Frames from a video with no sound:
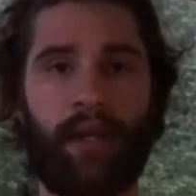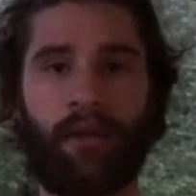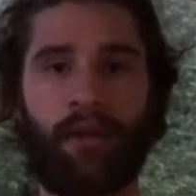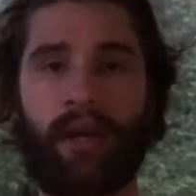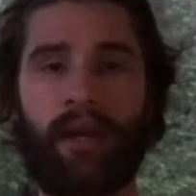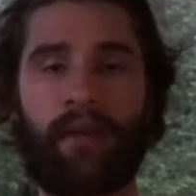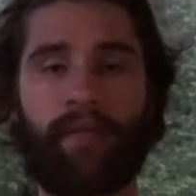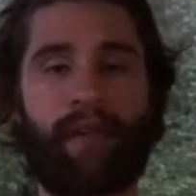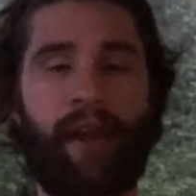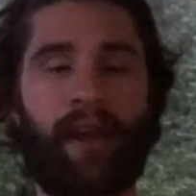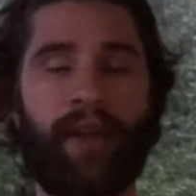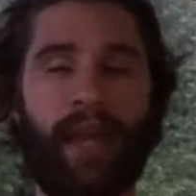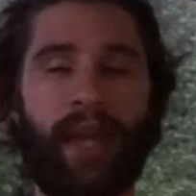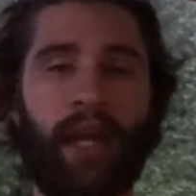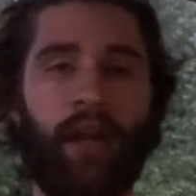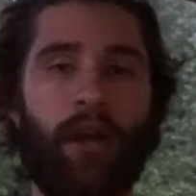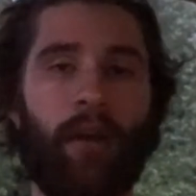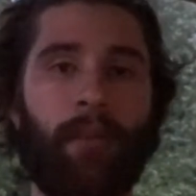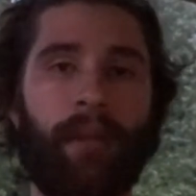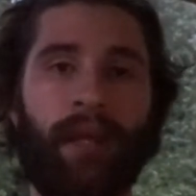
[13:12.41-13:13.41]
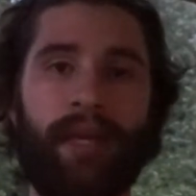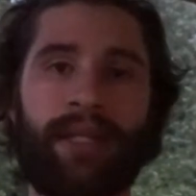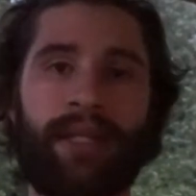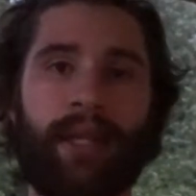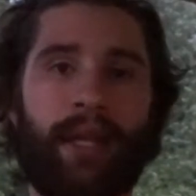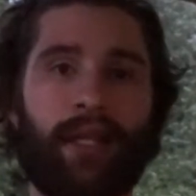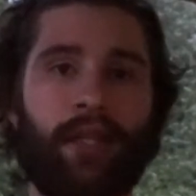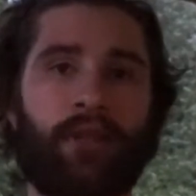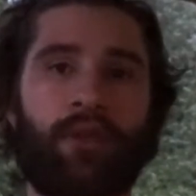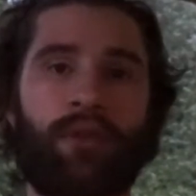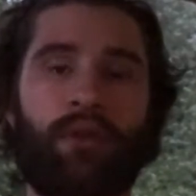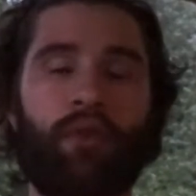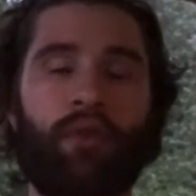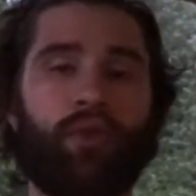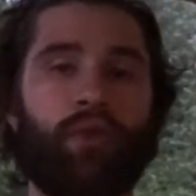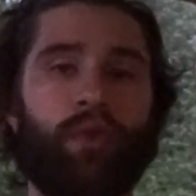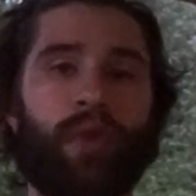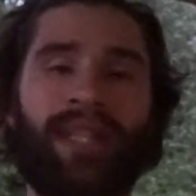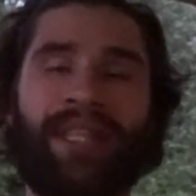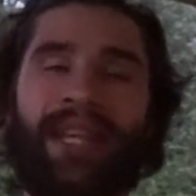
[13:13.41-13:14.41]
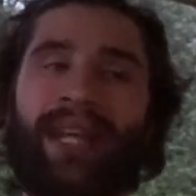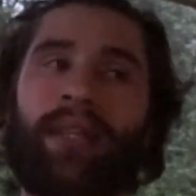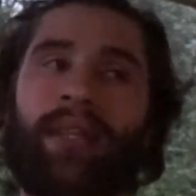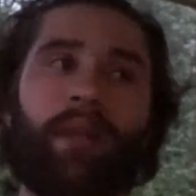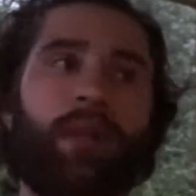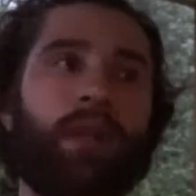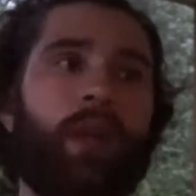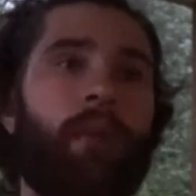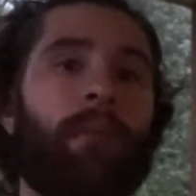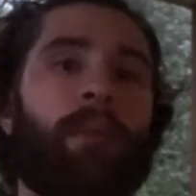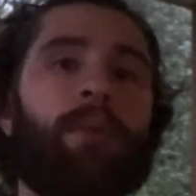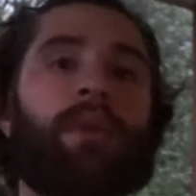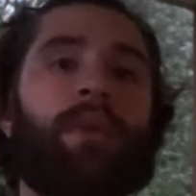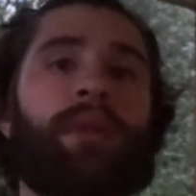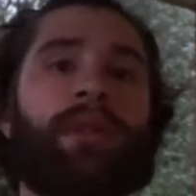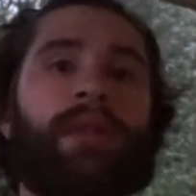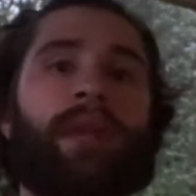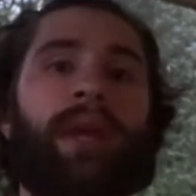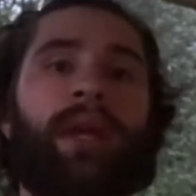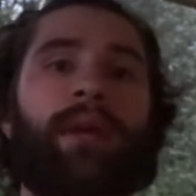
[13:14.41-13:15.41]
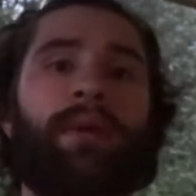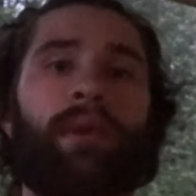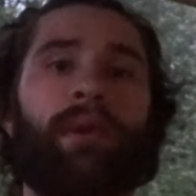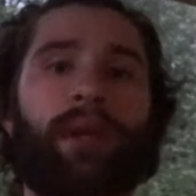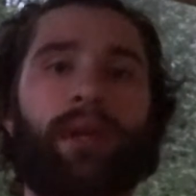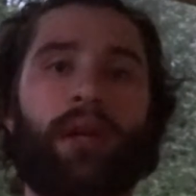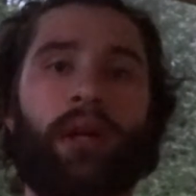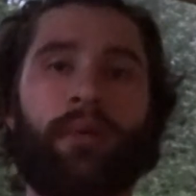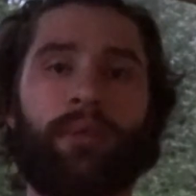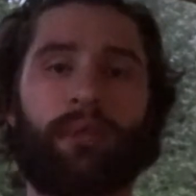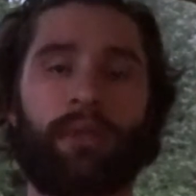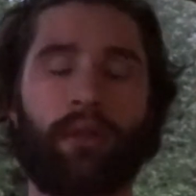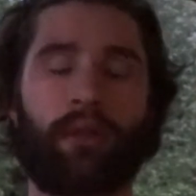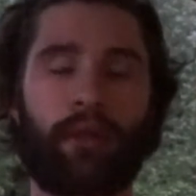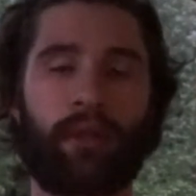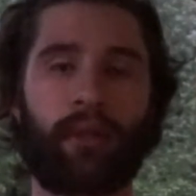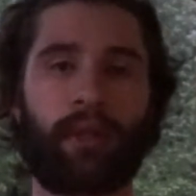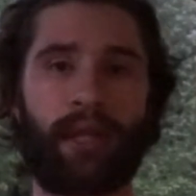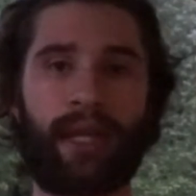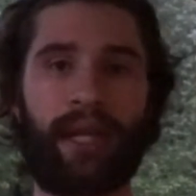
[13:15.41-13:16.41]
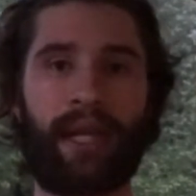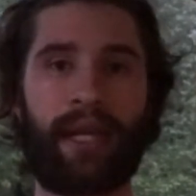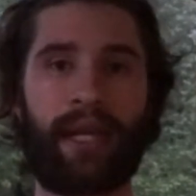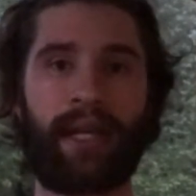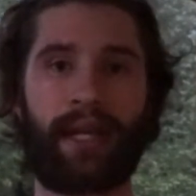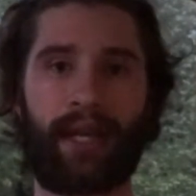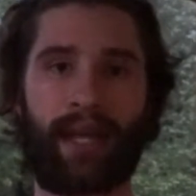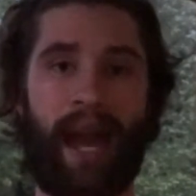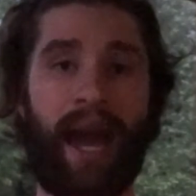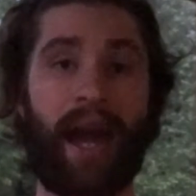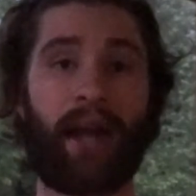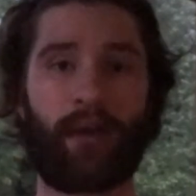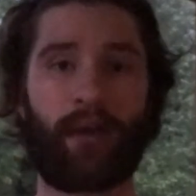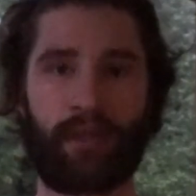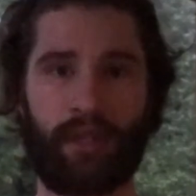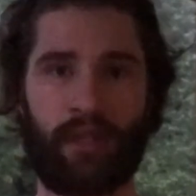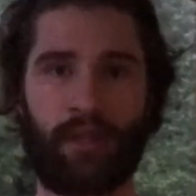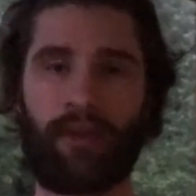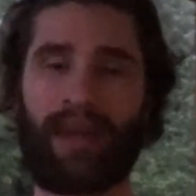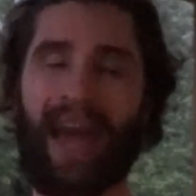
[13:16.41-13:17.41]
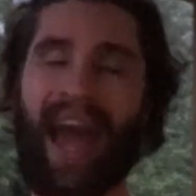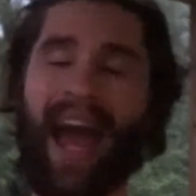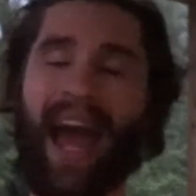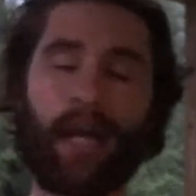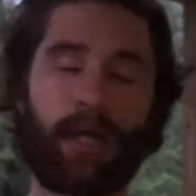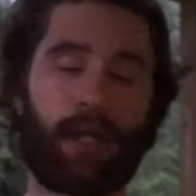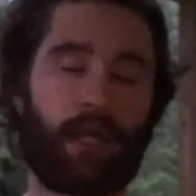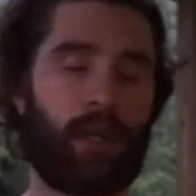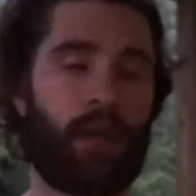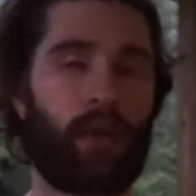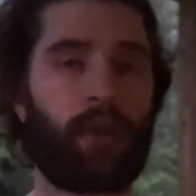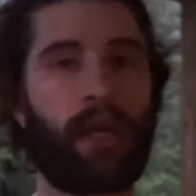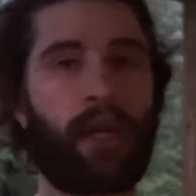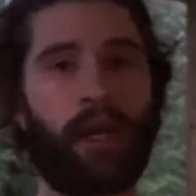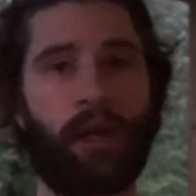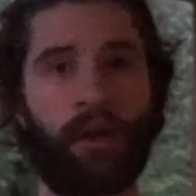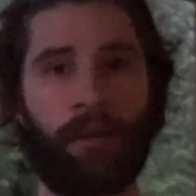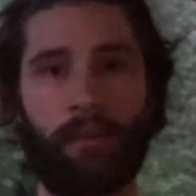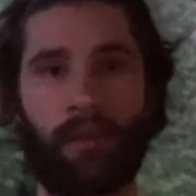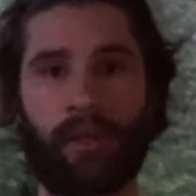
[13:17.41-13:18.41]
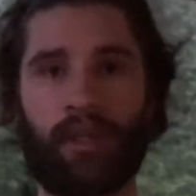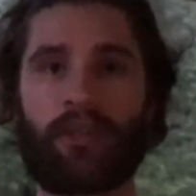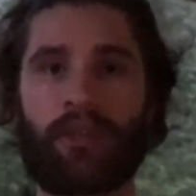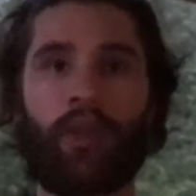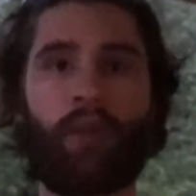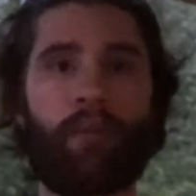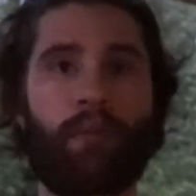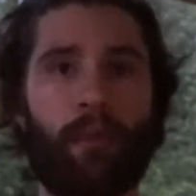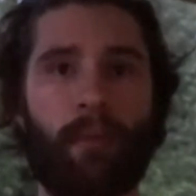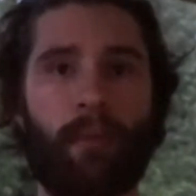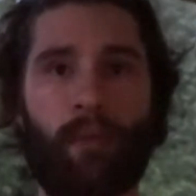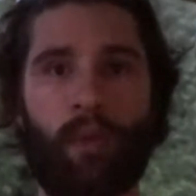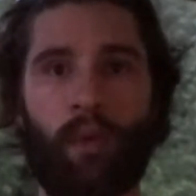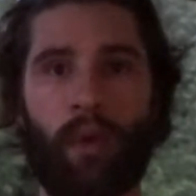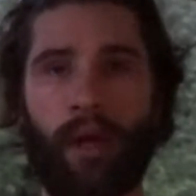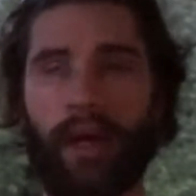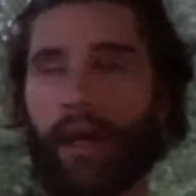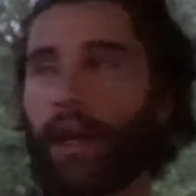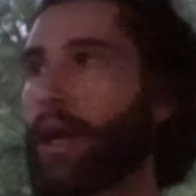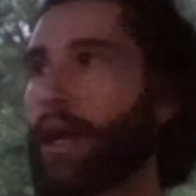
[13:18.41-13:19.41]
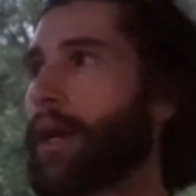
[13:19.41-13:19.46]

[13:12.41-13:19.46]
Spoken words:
You need to find that number. That's crucial. That's like the number one thing when it comes to the eating calories. You have to know that number. Super important.